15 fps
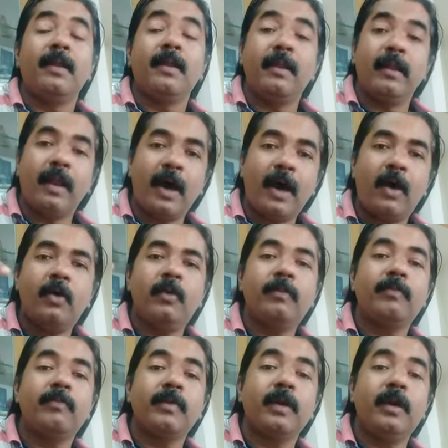
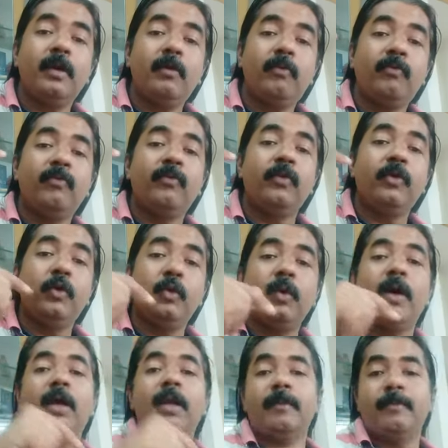now if
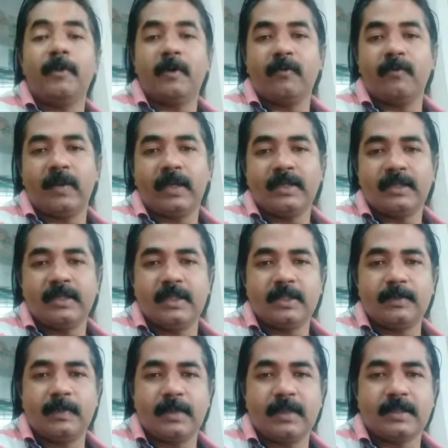you are a
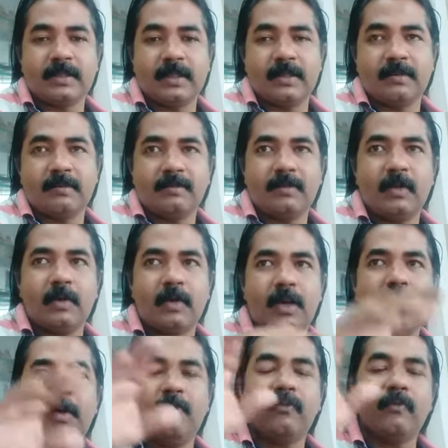perfectionist person,
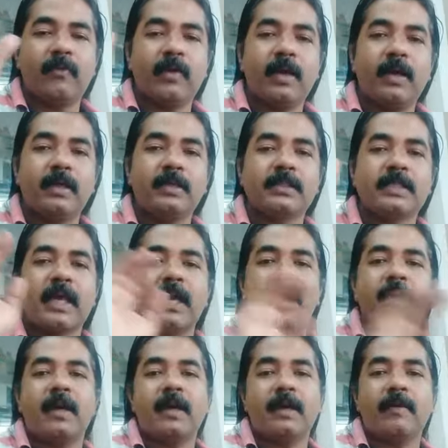Okay, if
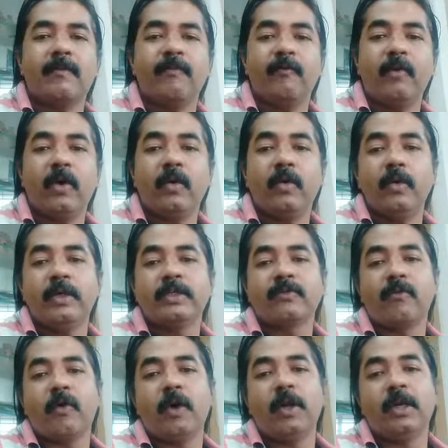Virgo is
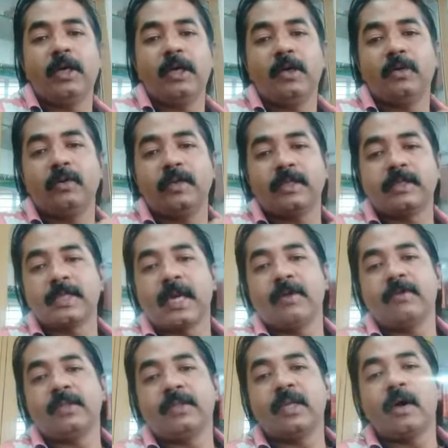falling into the
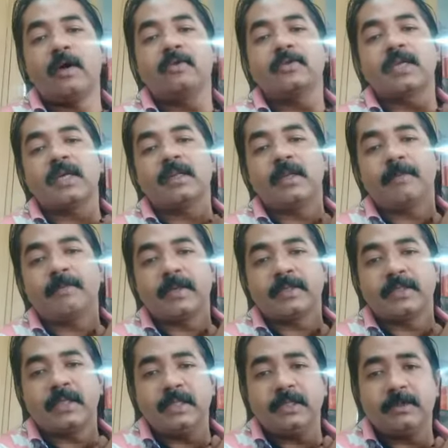seventh house and the
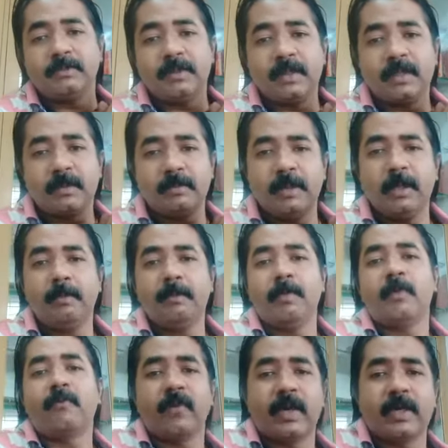person is becoming
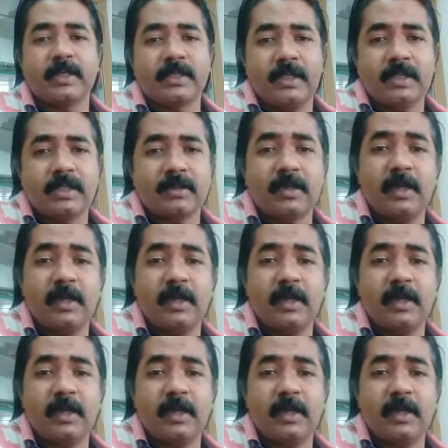perfectionist